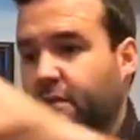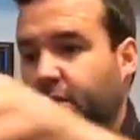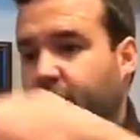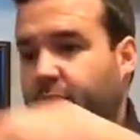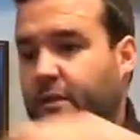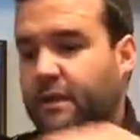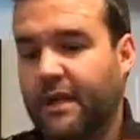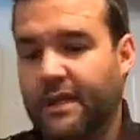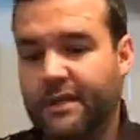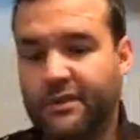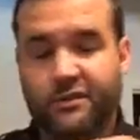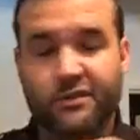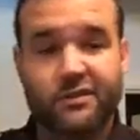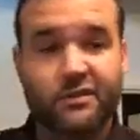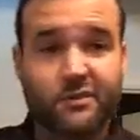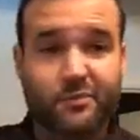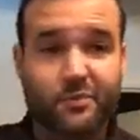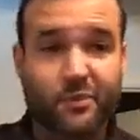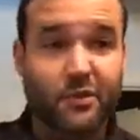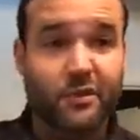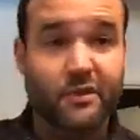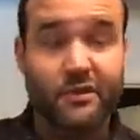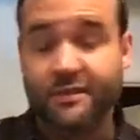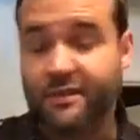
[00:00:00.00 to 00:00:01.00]
I usually just
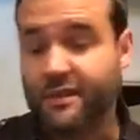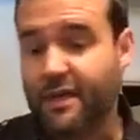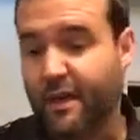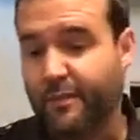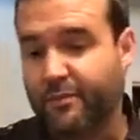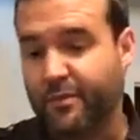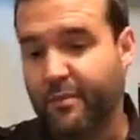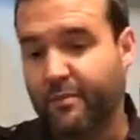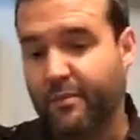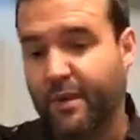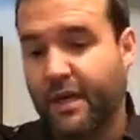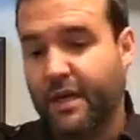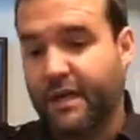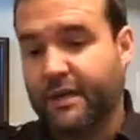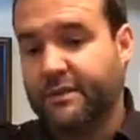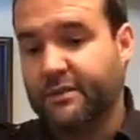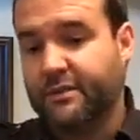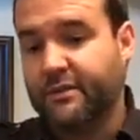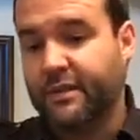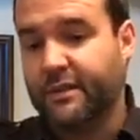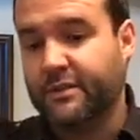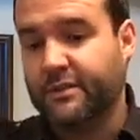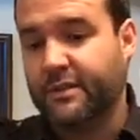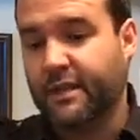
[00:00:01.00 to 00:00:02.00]
put it in the top of the box,
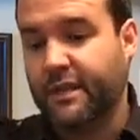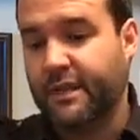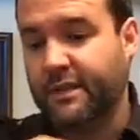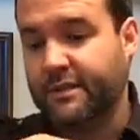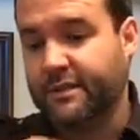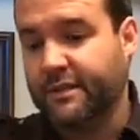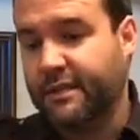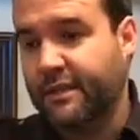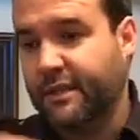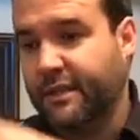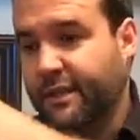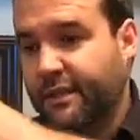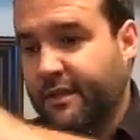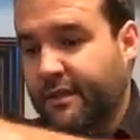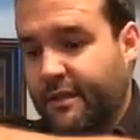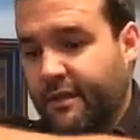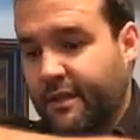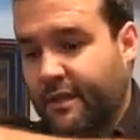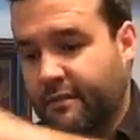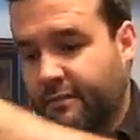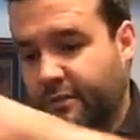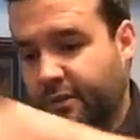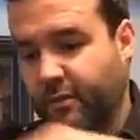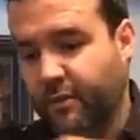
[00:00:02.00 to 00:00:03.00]
so I try not to get it
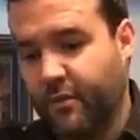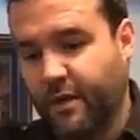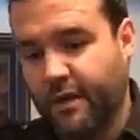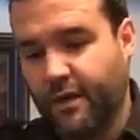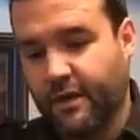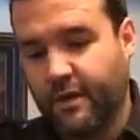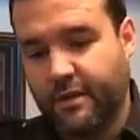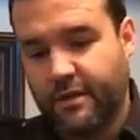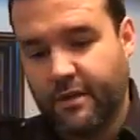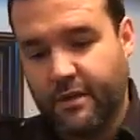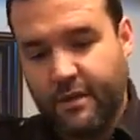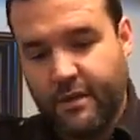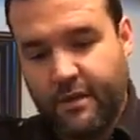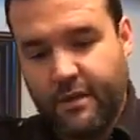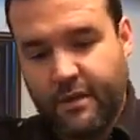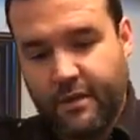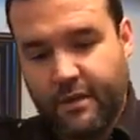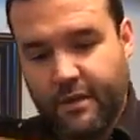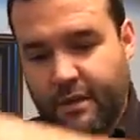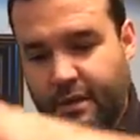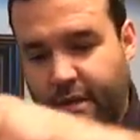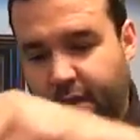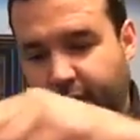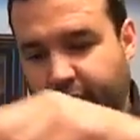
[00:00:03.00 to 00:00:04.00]
everywhere.
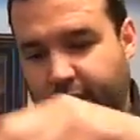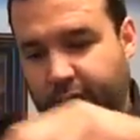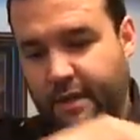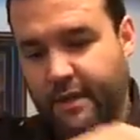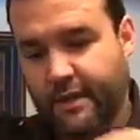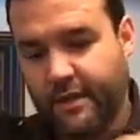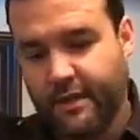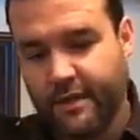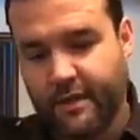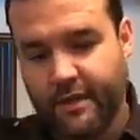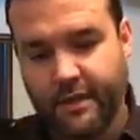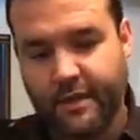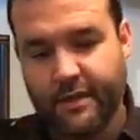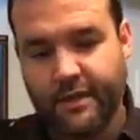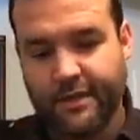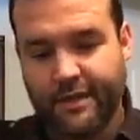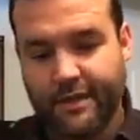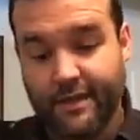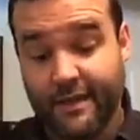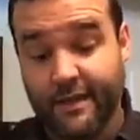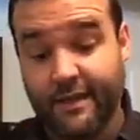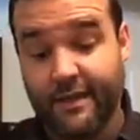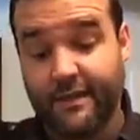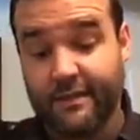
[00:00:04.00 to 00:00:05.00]
And
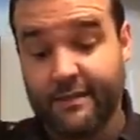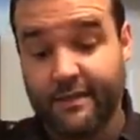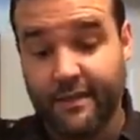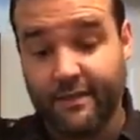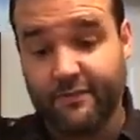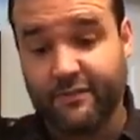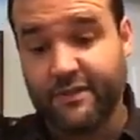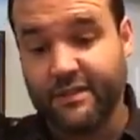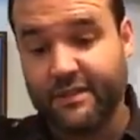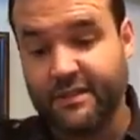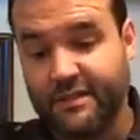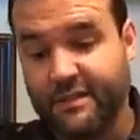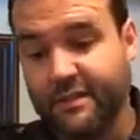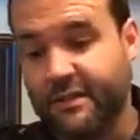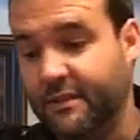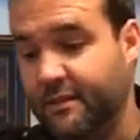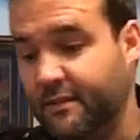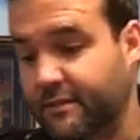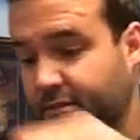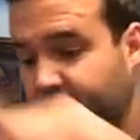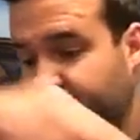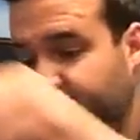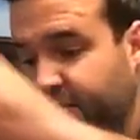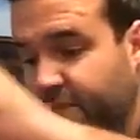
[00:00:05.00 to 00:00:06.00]
yeah, I definitely see
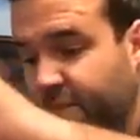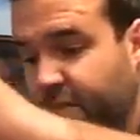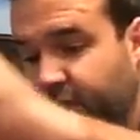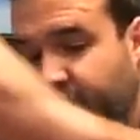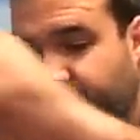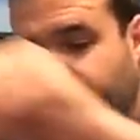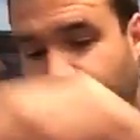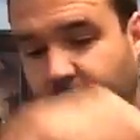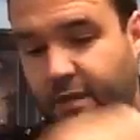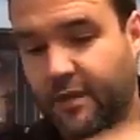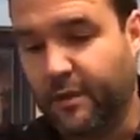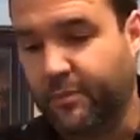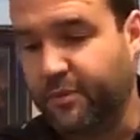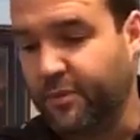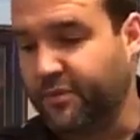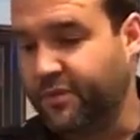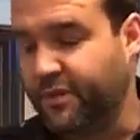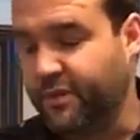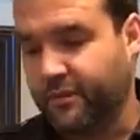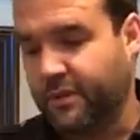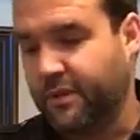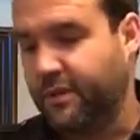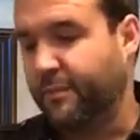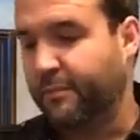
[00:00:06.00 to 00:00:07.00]
a couple
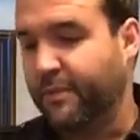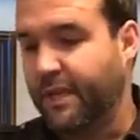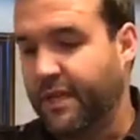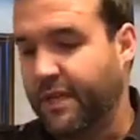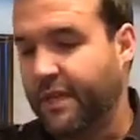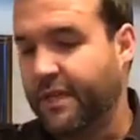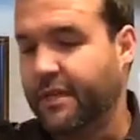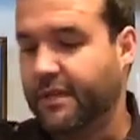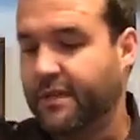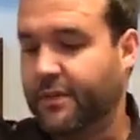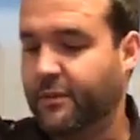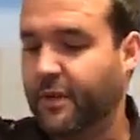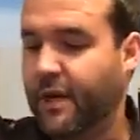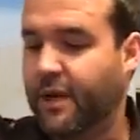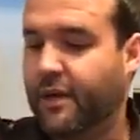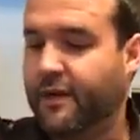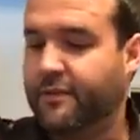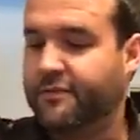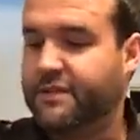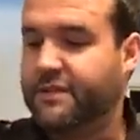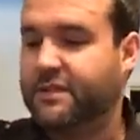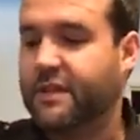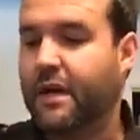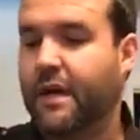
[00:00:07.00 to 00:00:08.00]
things. Well, immediately right
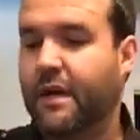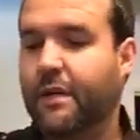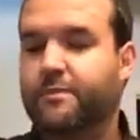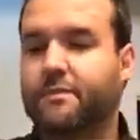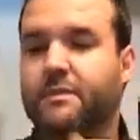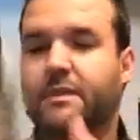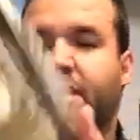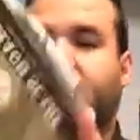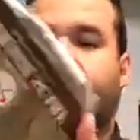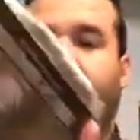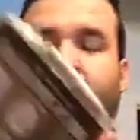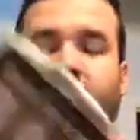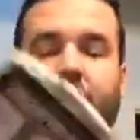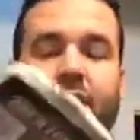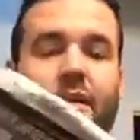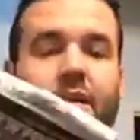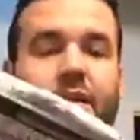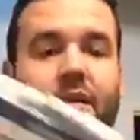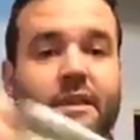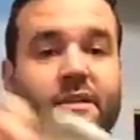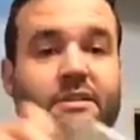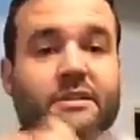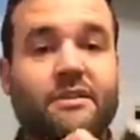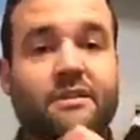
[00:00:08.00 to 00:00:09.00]
off the top.
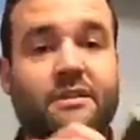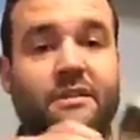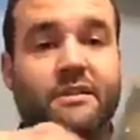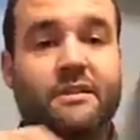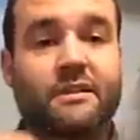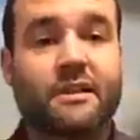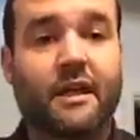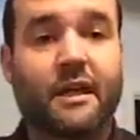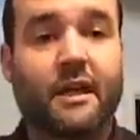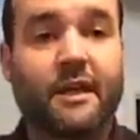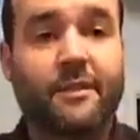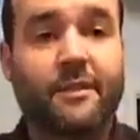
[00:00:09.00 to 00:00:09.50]
This is a